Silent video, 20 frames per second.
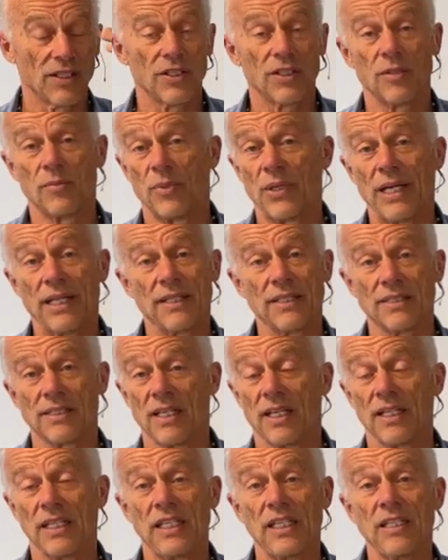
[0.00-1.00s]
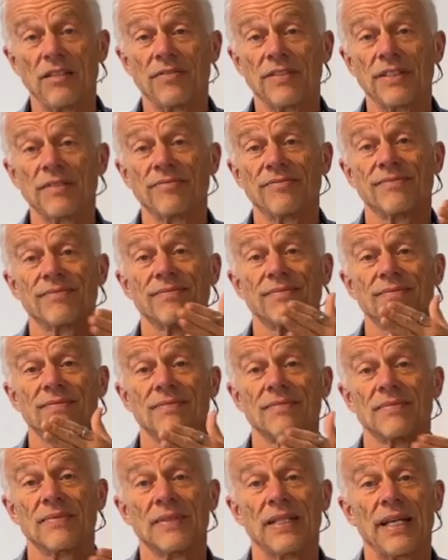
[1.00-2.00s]
the breath is not even
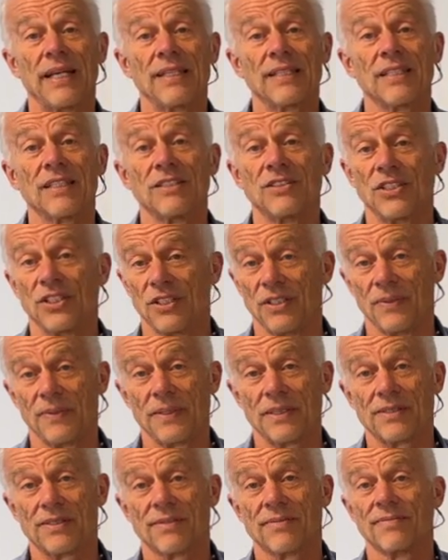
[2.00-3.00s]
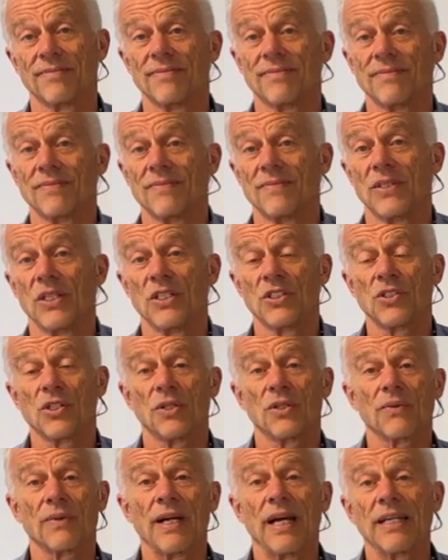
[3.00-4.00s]
and continuous. So
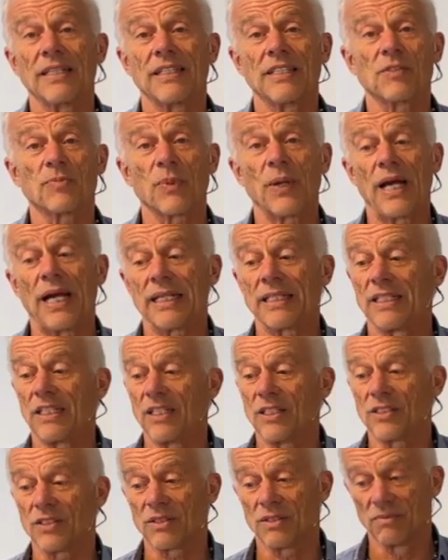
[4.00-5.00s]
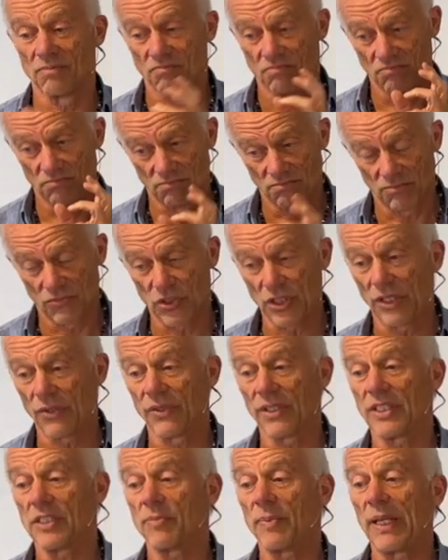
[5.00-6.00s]
throughout this practice,
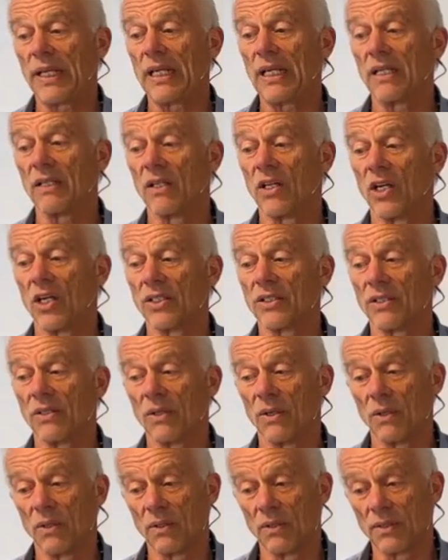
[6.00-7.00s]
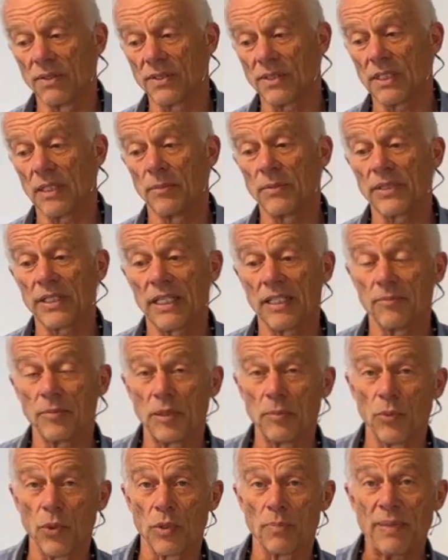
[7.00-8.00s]
generally speaking, longer holds, some are going to be
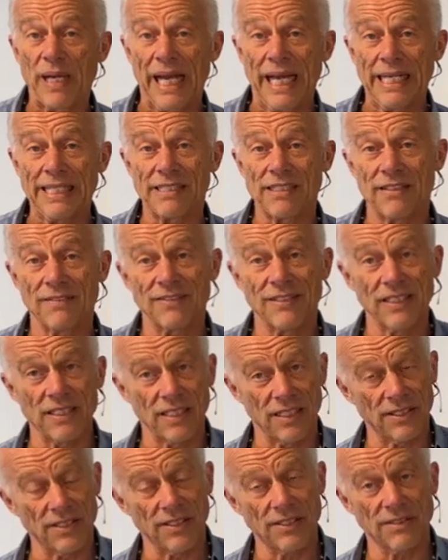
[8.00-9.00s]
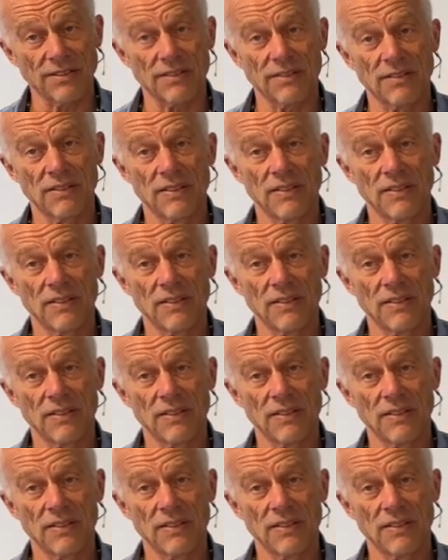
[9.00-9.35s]
more passive than others.